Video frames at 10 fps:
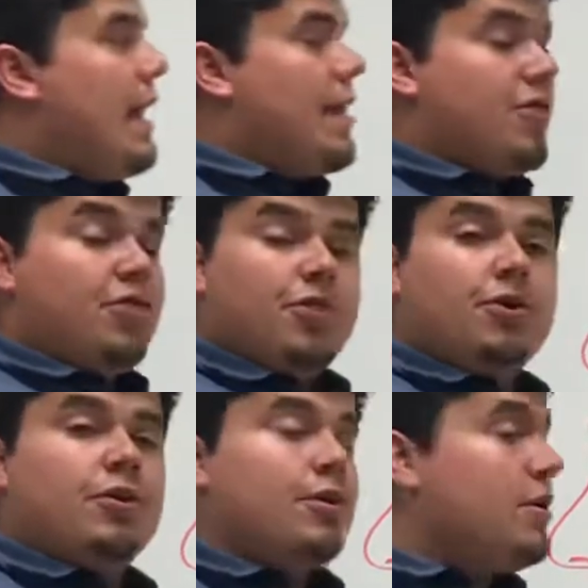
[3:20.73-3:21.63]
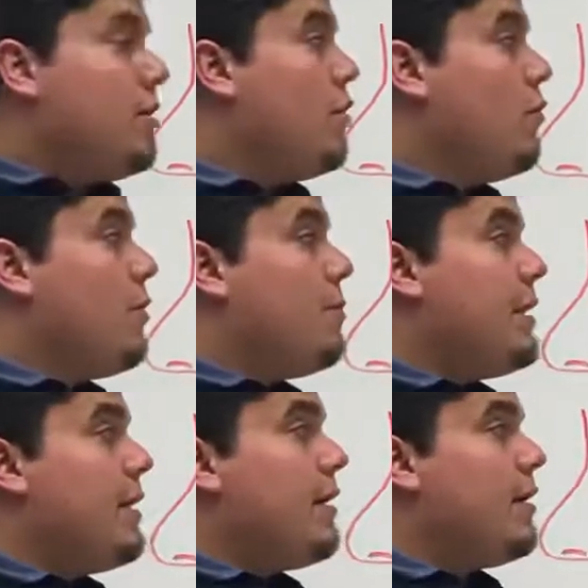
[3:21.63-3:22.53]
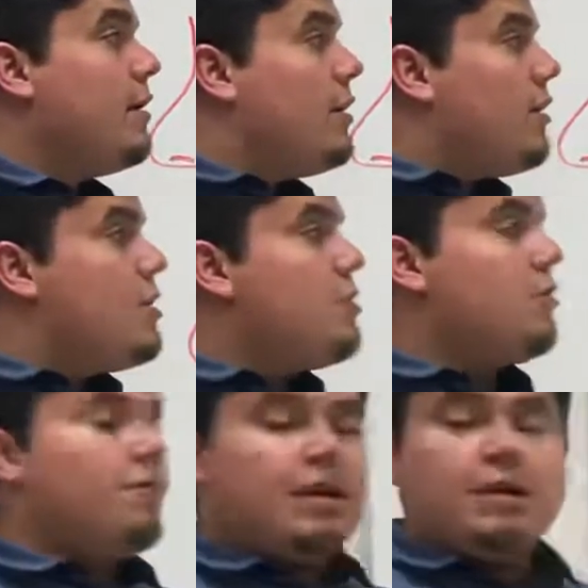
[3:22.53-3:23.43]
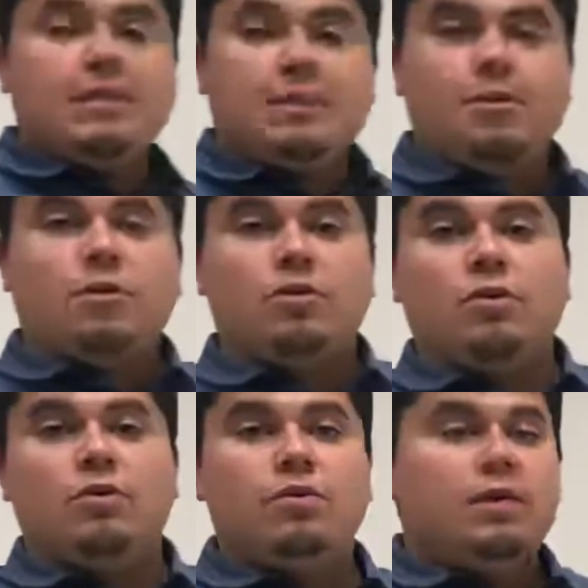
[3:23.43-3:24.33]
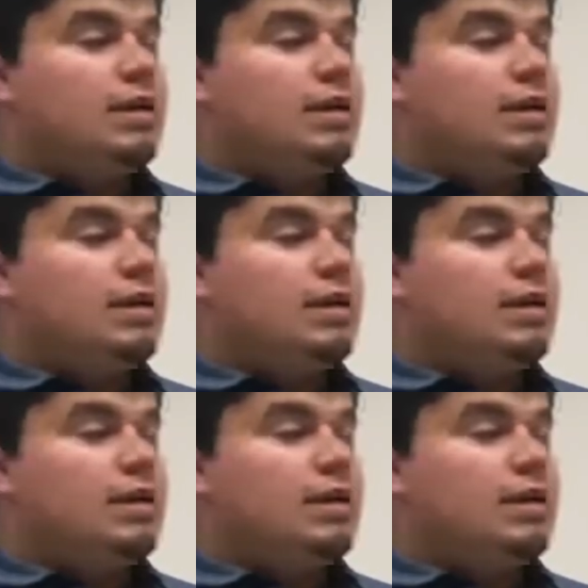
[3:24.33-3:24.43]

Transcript: And third would be your very typical